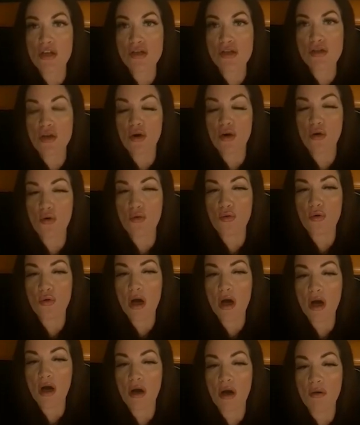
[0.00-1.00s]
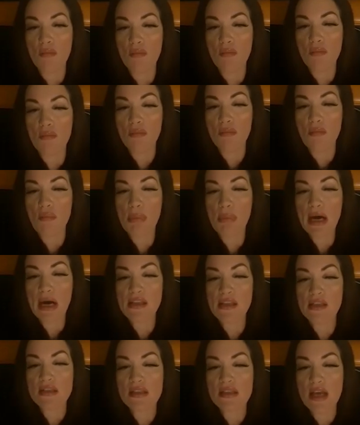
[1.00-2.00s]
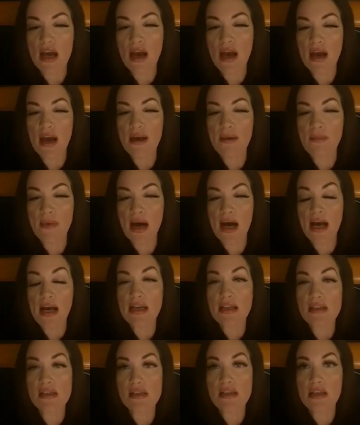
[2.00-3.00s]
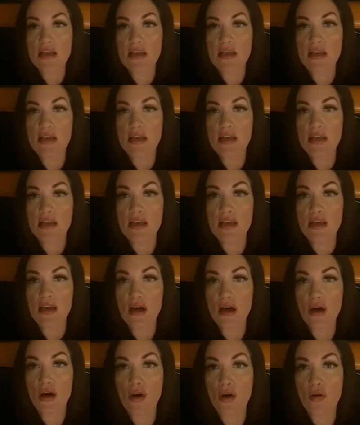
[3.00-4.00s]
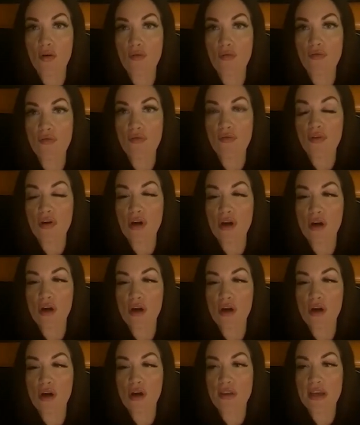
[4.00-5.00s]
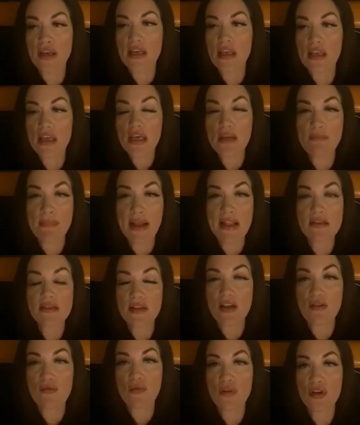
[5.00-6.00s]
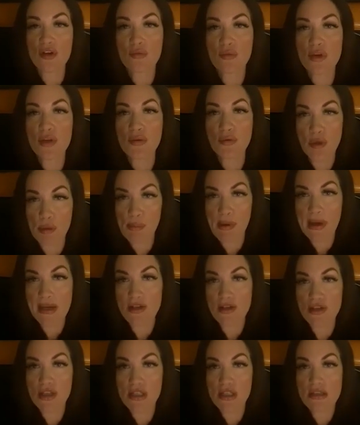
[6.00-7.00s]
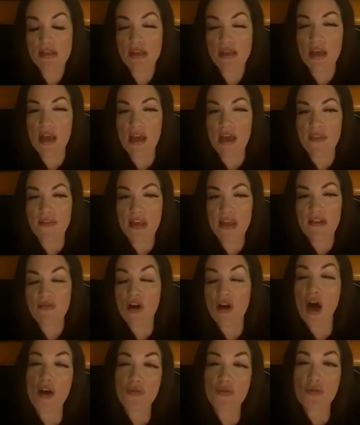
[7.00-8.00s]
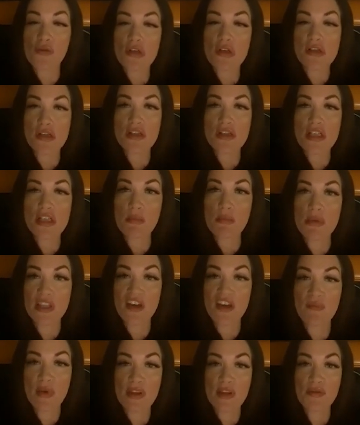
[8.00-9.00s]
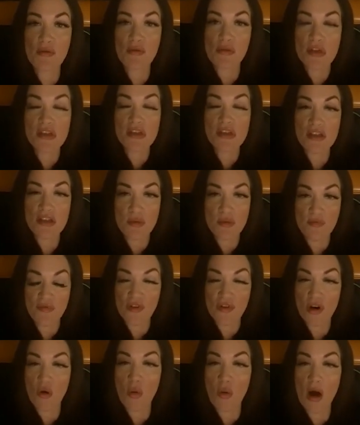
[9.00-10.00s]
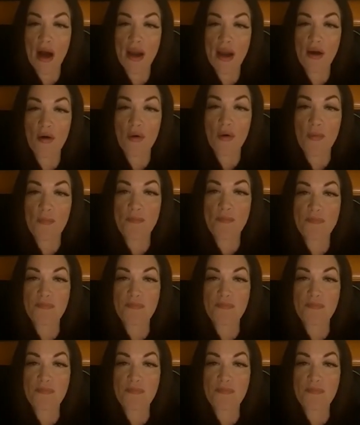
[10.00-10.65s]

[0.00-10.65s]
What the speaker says: So by the time I see any of like inmates that I've worked with or patients, they've gone through the system and they've been through the system for a while.